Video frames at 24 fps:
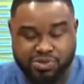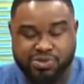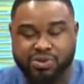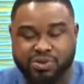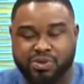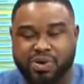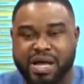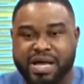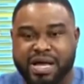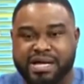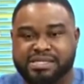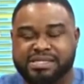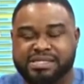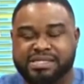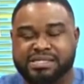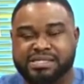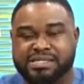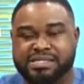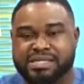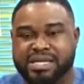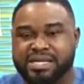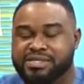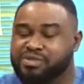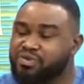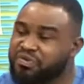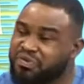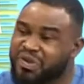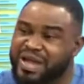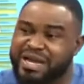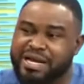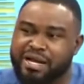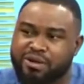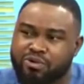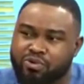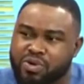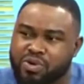has said. So
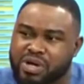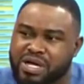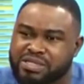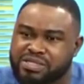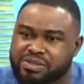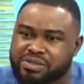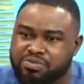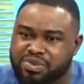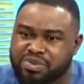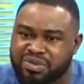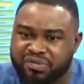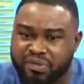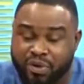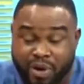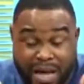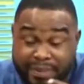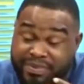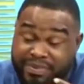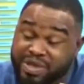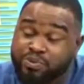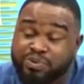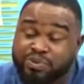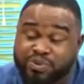final words before, I mean,